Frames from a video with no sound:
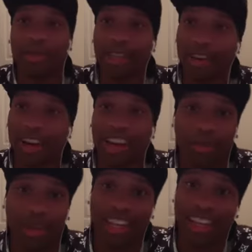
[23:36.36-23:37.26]
craft,
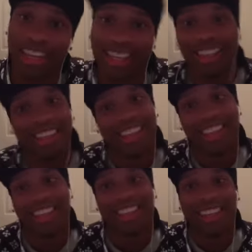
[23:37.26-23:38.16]
man. Like,
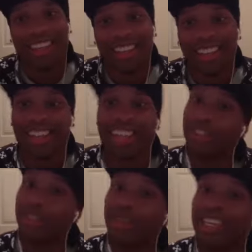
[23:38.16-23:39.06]
do
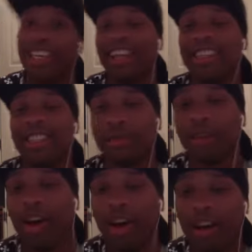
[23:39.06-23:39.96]
you think Nelly's
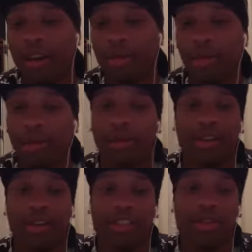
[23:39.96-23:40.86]
more
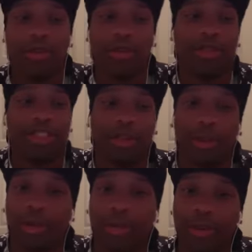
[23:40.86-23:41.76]
focused on music or
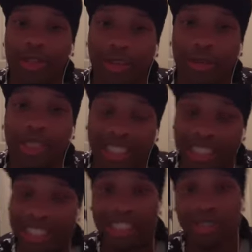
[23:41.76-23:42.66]
more focused on
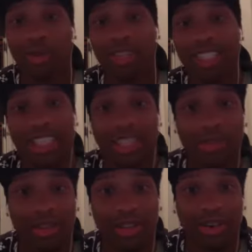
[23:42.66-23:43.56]
business at this point in time?
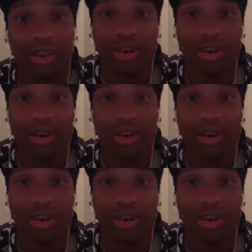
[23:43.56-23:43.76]
Or